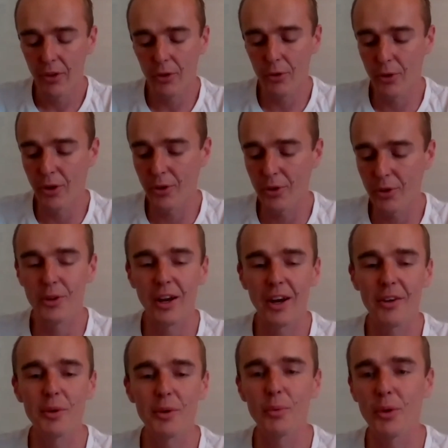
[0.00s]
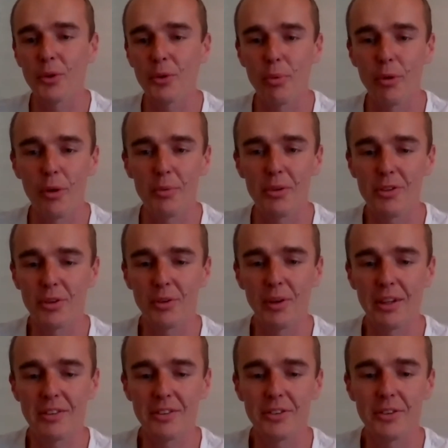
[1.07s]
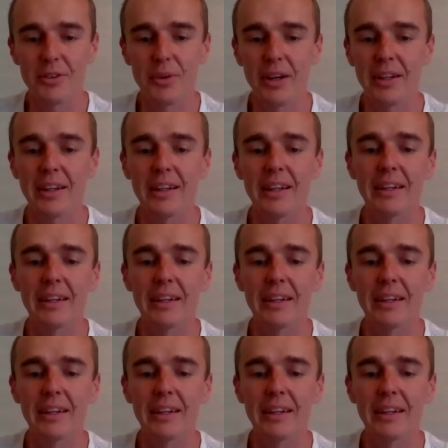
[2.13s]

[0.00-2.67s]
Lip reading: You delivered what you promised, so let's integrate it.